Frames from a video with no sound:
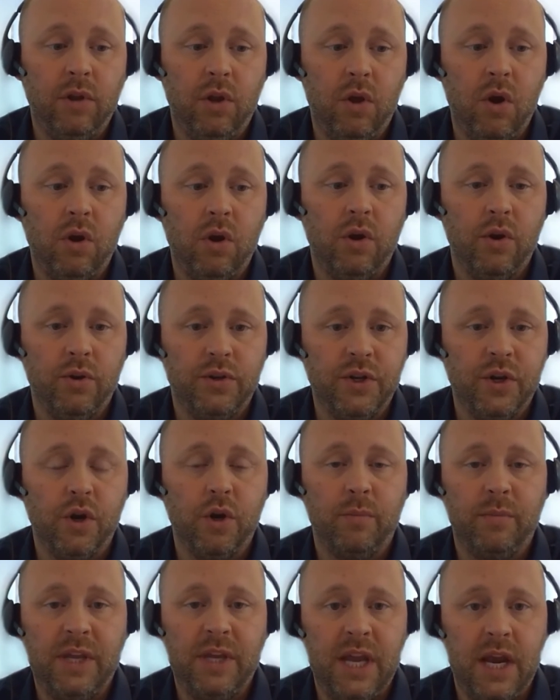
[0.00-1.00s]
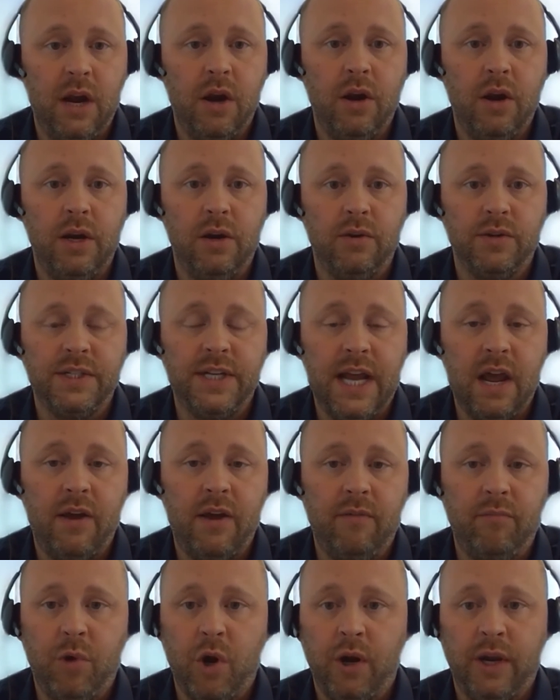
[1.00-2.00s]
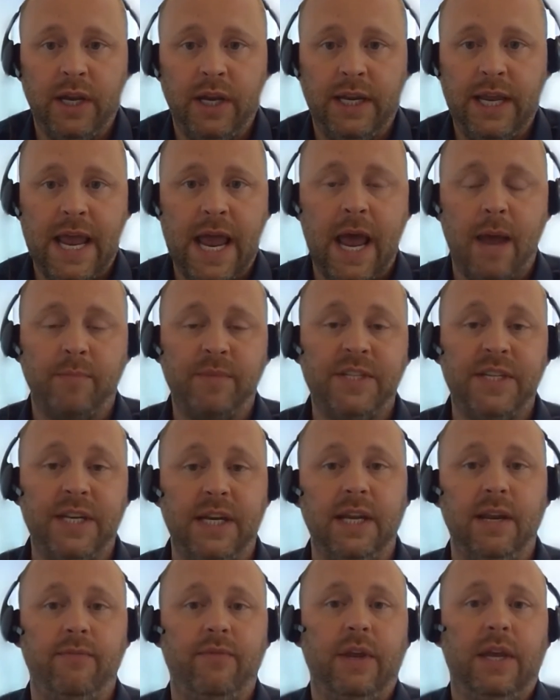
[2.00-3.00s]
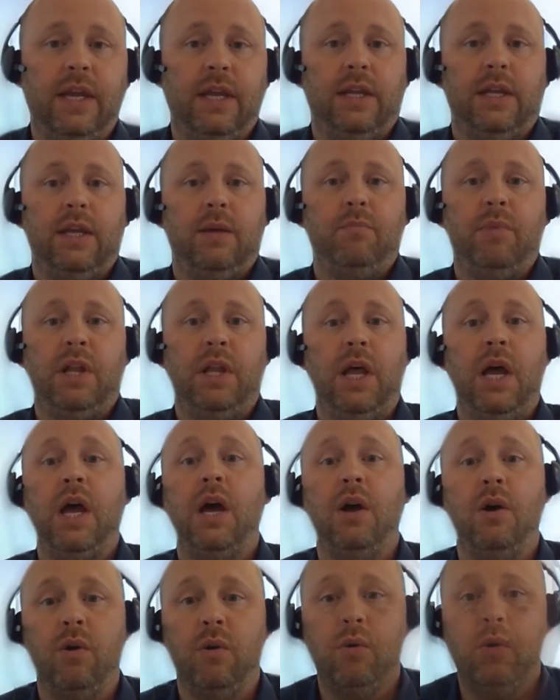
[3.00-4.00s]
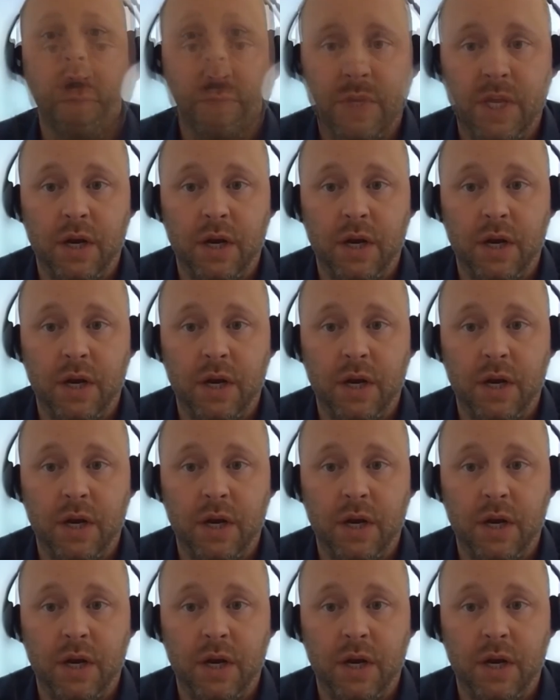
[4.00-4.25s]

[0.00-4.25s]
longer term carriers now have market caps significantly below